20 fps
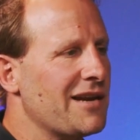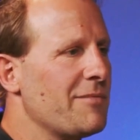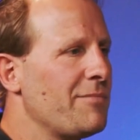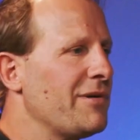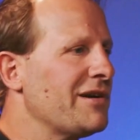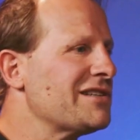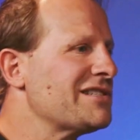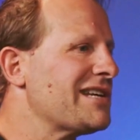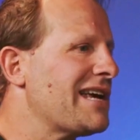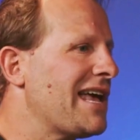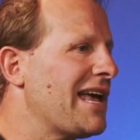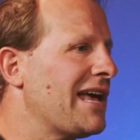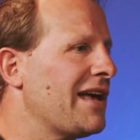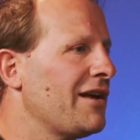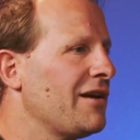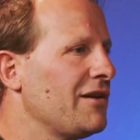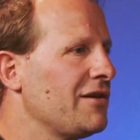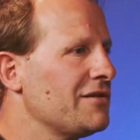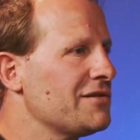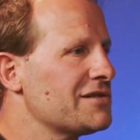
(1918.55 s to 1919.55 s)
bunch of
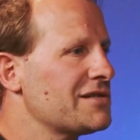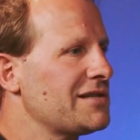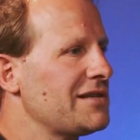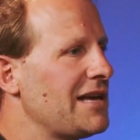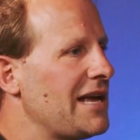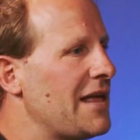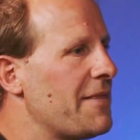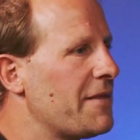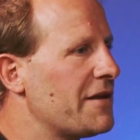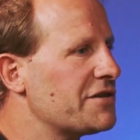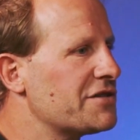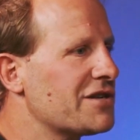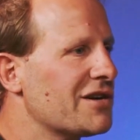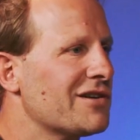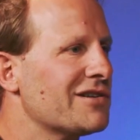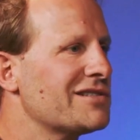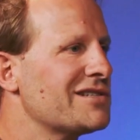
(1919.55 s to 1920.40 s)
L's, and the church